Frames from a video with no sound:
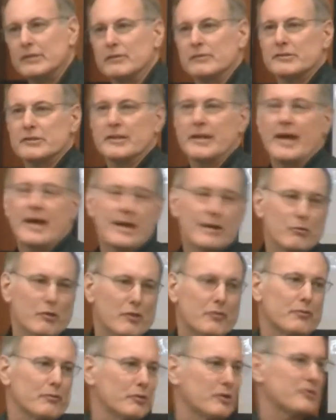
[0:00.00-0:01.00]
you know, today
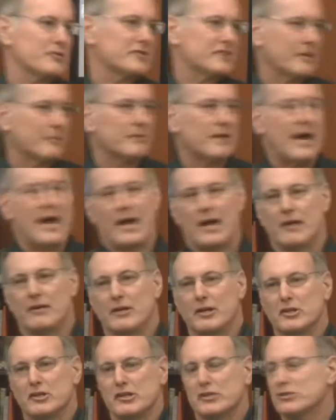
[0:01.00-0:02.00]
with, with some
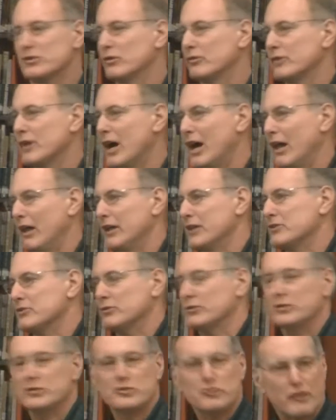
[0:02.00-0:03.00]
kind of additional
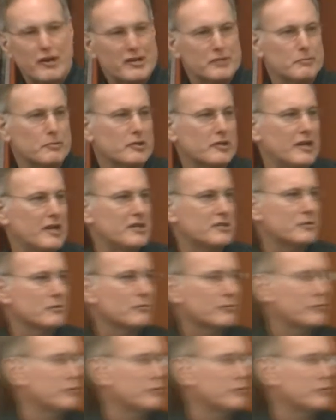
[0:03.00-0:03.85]
knowledge on transportation